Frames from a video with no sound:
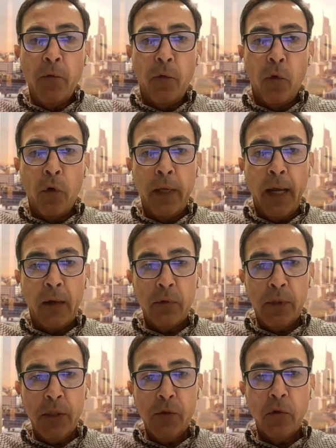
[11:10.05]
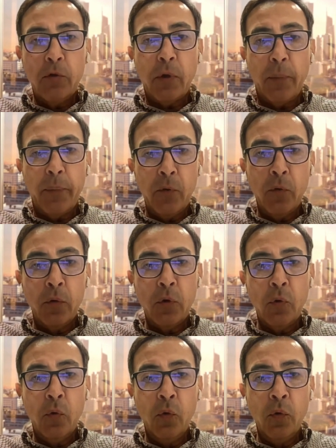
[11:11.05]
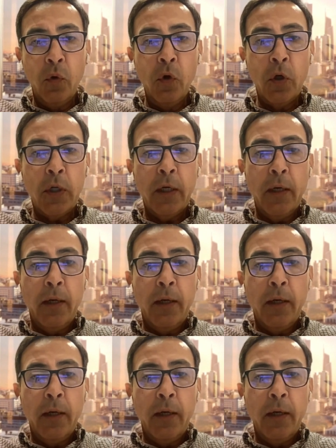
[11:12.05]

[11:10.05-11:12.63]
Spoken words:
for the acquisition entrepreneur to look